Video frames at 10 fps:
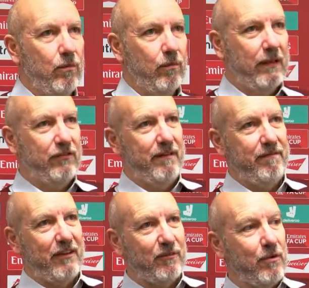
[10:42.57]
it's an
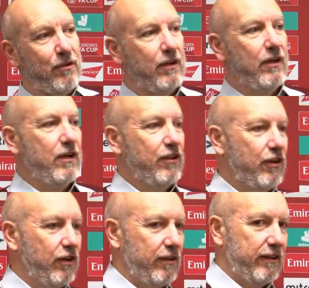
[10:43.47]
investment that